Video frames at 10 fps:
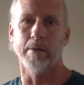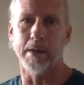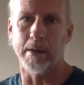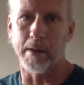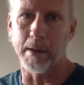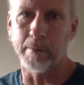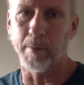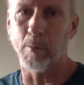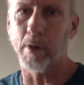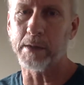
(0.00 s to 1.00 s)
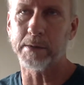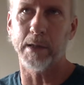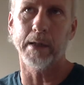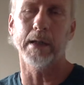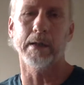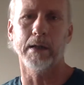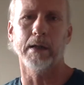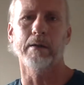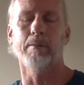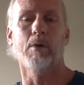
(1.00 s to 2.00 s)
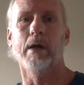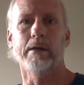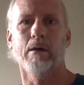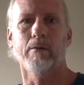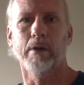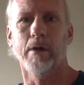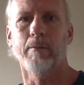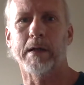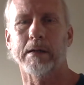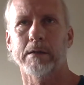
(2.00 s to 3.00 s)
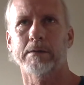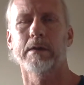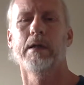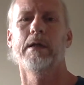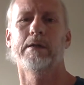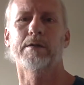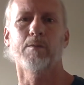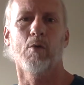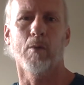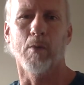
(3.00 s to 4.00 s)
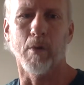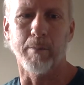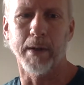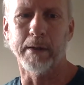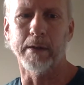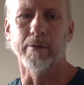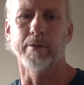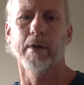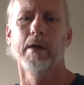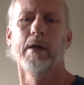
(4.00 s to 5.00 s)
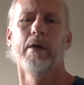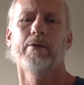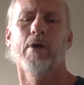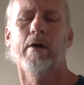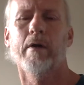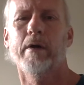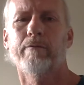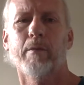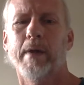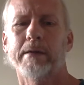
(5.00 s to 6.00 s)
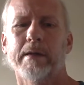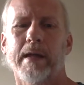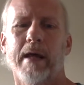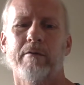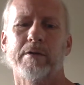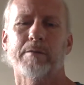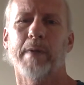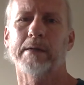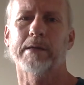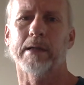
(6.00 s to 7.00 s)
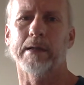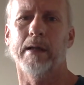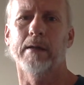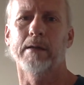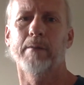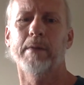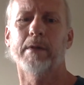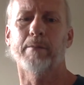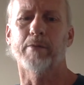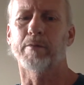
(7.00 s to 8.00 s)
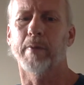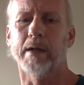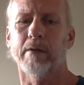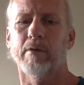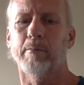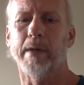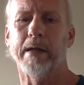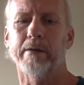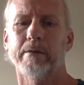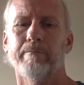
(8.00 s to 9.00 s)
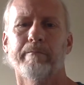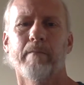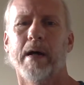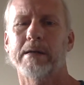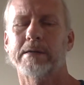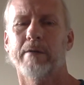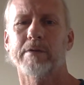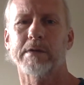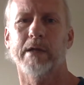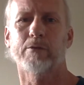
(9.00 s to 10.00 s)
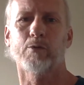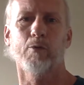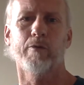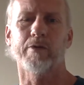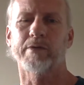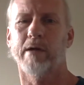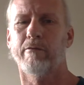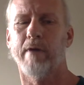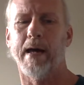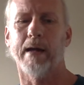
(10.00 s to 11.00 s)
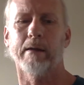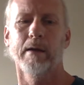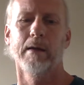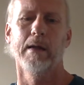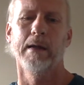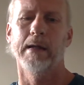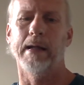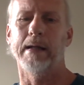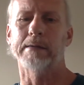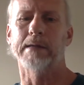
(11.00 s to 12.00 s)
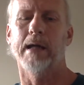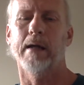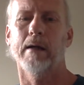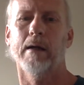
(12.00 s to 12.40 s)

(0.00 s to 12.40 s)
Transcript: anything. The more I study, again, the more I don't know, because it's just more and more opinions. So all the information I have is just basically a limited perspective at best. My stuff is not truth, it's not fact, and it's not